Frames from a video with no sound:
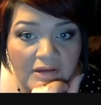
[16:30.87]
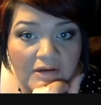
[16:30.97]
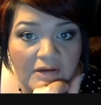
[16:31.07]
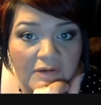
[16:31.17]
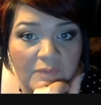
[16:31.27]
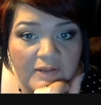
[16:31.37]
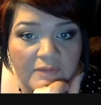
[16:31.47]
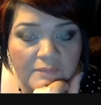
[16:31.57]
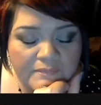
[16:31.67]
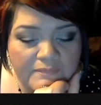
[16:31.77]
Oh,
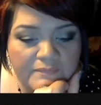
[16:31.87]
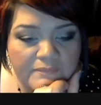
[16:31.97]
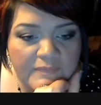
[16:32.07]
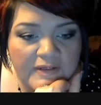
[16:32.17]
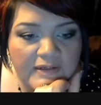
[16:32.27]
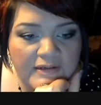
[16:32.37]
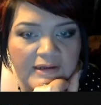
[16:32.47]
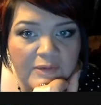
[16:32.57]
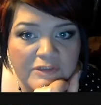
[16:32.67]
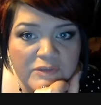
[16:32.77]
well. But uh,
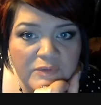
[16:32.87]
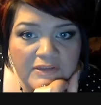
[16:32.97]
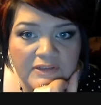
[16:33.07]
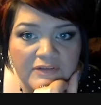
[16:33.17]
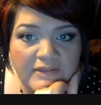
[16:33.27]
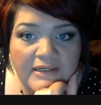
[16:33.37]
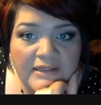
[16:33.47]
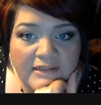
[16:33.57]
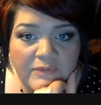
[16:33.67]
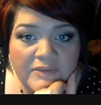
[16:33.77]
I went to work the other day, and
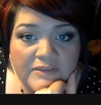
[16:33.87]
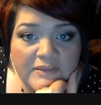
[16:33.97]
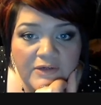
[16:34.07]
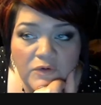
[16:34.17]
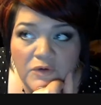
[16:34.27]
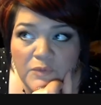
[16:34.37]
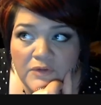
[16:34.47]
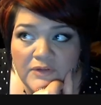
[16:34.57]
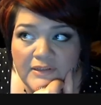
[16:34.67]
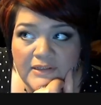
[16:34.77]
it wasn't that
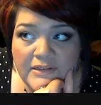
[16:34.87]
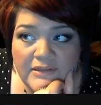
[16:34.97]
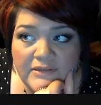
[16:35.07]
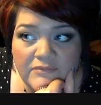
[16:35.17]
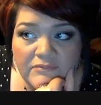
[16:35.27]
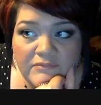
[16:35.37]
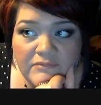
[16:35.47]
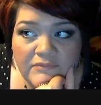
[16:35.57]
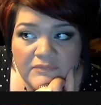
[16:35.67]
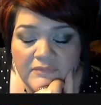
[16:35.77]
horrible. And
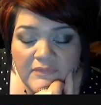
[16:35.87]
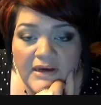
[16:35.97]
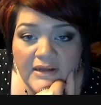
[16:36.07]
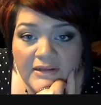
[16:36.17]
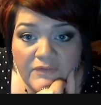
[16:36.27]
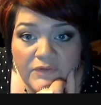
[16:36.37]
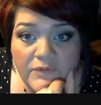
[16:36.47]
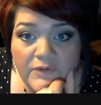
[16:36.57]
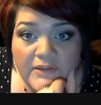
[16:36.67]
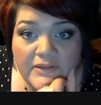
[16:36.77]
I lived
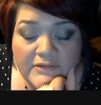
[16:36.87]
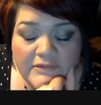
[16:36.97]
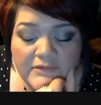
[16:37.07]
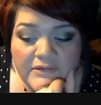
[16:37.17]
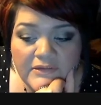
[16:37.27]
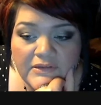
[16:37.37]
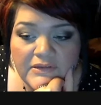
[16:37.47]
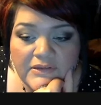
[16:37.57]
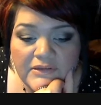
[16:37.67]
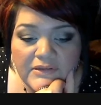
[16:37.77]
through it.
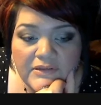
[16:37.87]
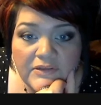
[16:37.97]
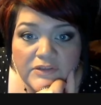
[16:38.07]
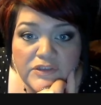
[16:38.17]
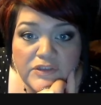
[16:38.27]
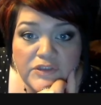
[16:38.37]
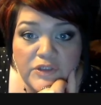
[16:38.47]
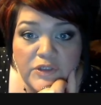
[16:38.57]
So,